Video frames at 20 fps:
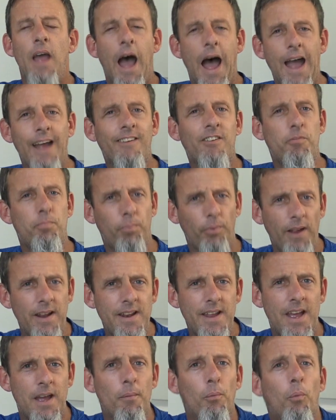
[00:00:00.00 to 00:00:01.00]
I
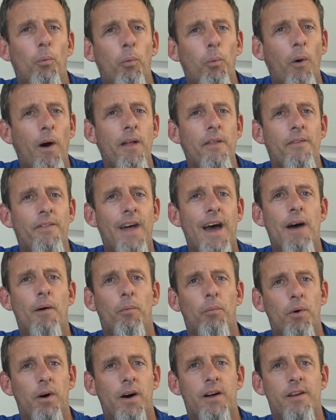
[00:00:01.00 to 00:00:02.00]
explained to him what
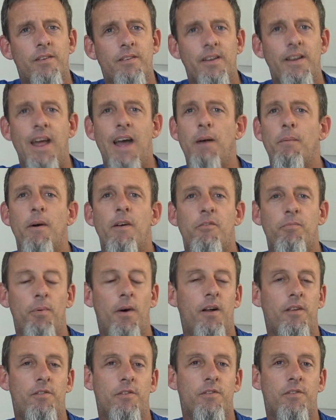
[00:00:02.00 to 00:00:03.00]
that was and how my
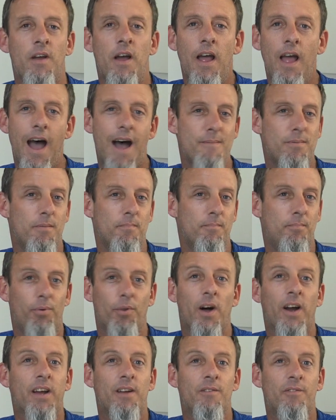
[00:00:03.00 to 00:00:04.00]
sponsors I've been
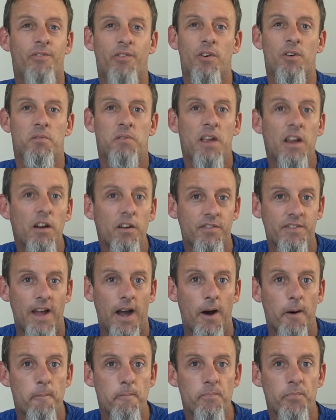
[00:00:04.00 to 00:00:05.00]
plugging for years
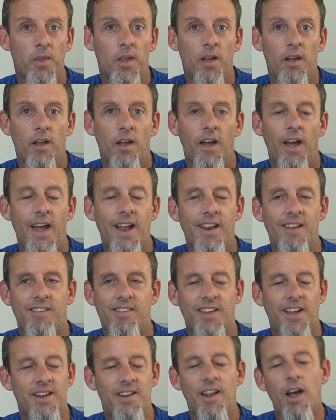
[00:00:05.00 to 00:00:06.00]
now. And he
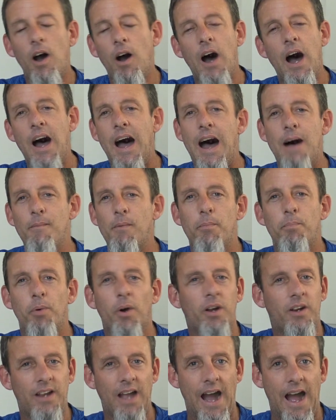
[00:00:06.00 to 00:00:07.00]
said, no, I'm a
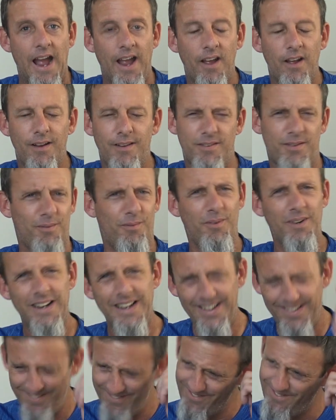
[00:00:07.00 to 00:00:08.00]
book guy. I said,
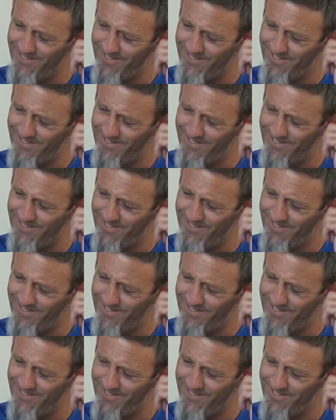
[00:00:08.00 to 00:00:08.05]
what?